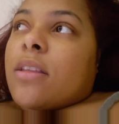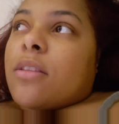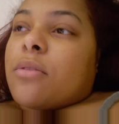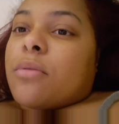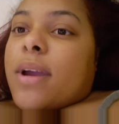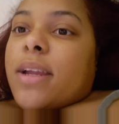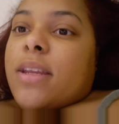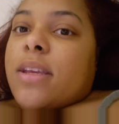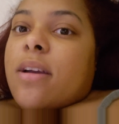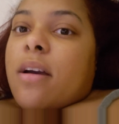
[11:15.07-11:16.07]
the
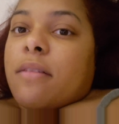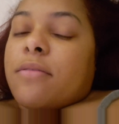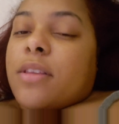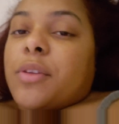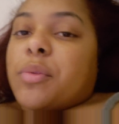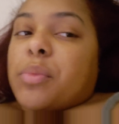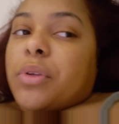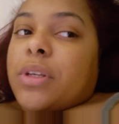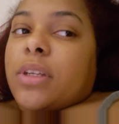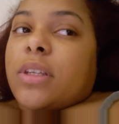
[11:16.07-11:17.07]
writing of this
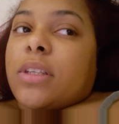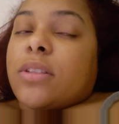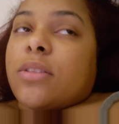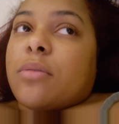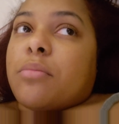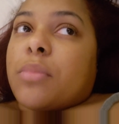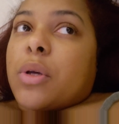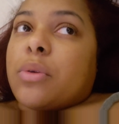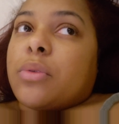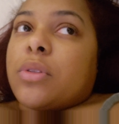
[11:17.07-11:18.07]
book is the
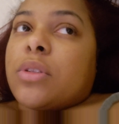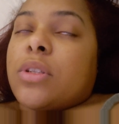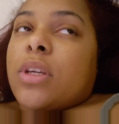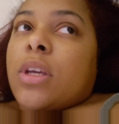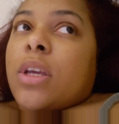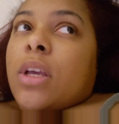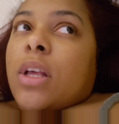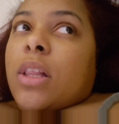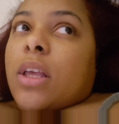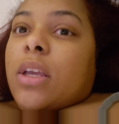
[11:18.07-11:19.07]
most,
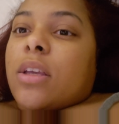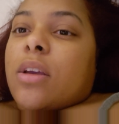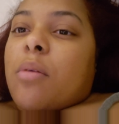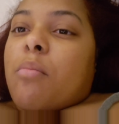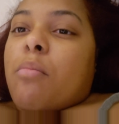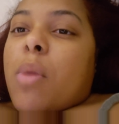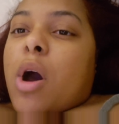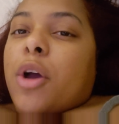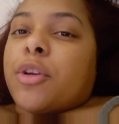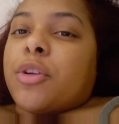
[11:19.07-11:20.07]
like,
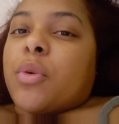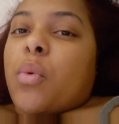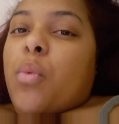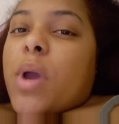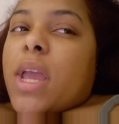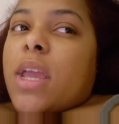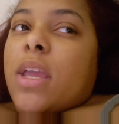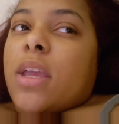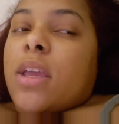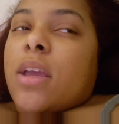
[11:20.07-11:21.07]
modern
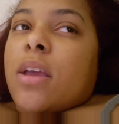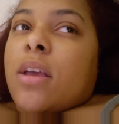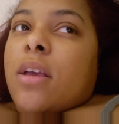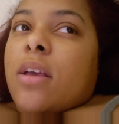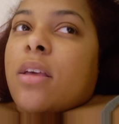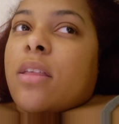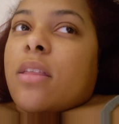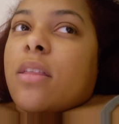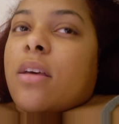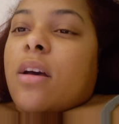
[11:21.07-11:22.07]
way
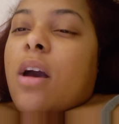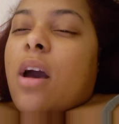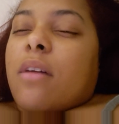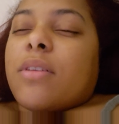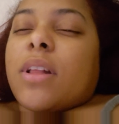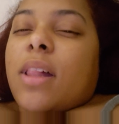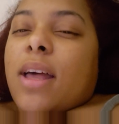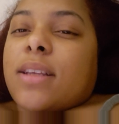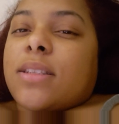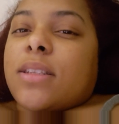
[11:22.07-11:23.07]
of a
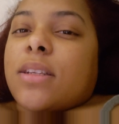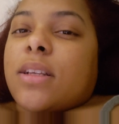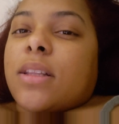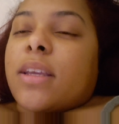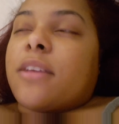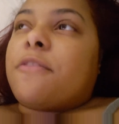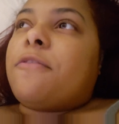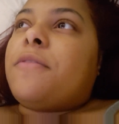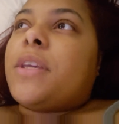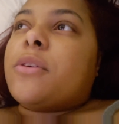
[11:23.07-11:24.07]
classic. Like, it
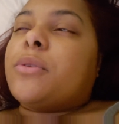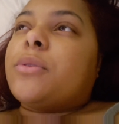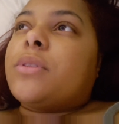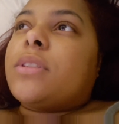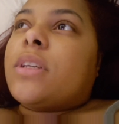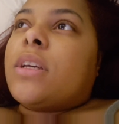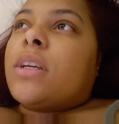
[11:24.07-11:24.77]
feels